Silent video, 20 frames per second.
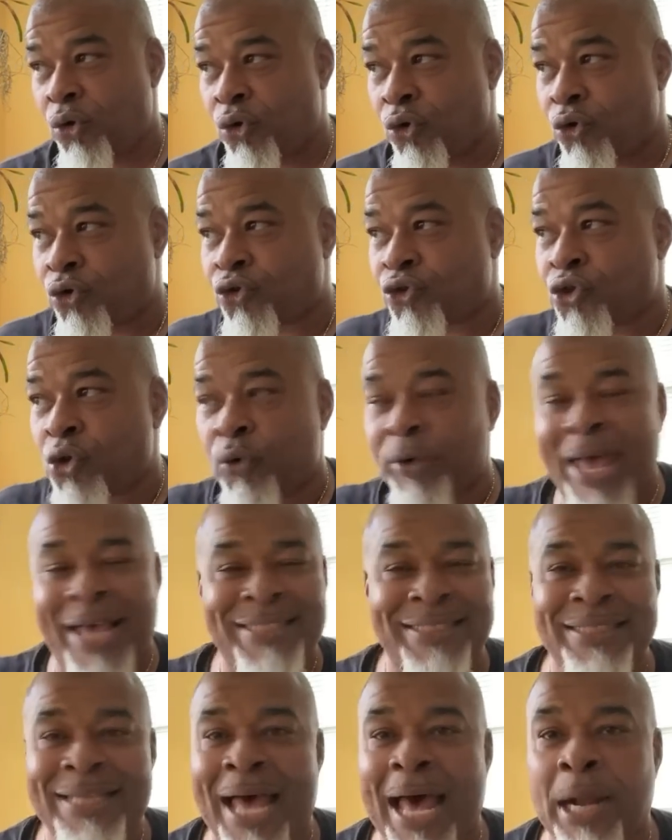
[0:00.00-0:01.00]
So
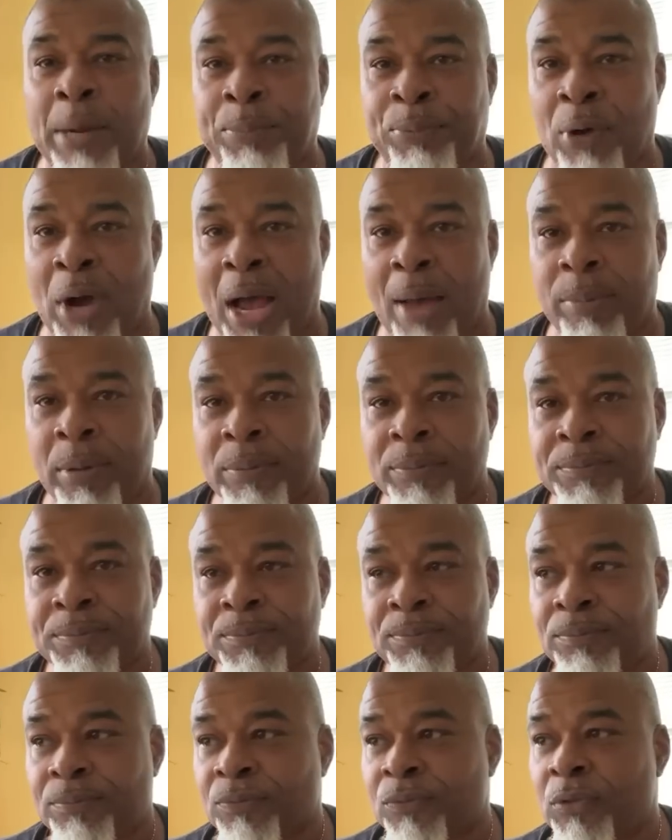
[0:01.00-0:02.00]
that's not a problem.
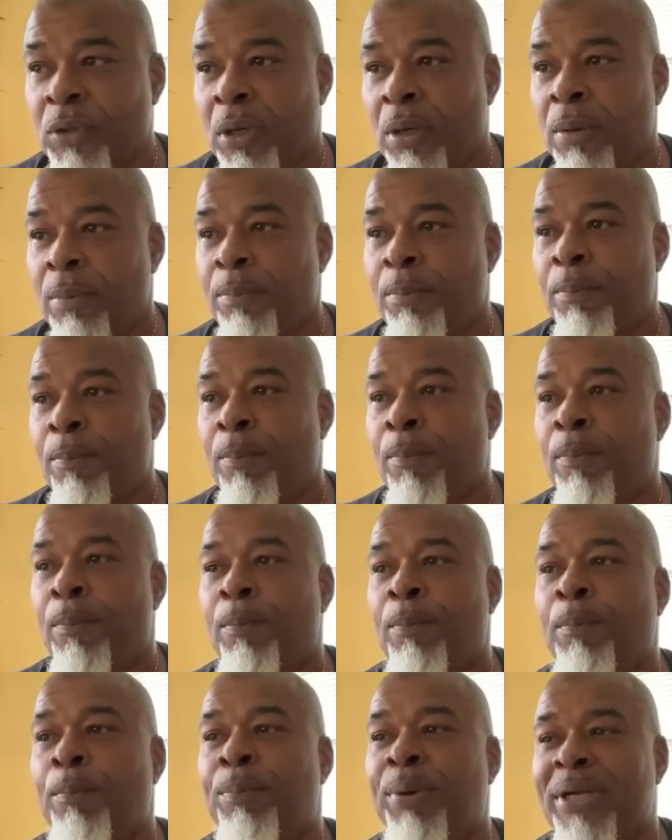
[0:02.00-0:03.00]

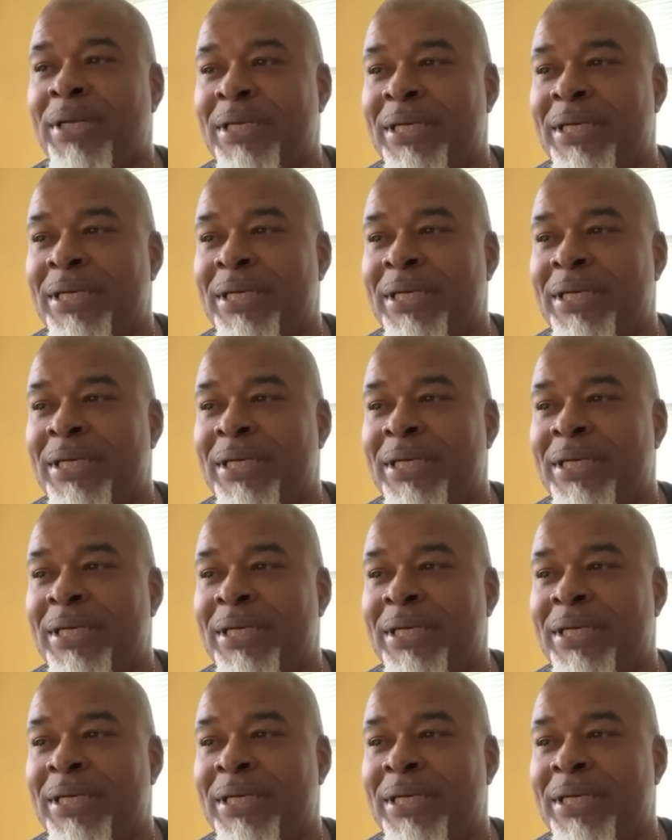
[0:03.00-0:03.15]
But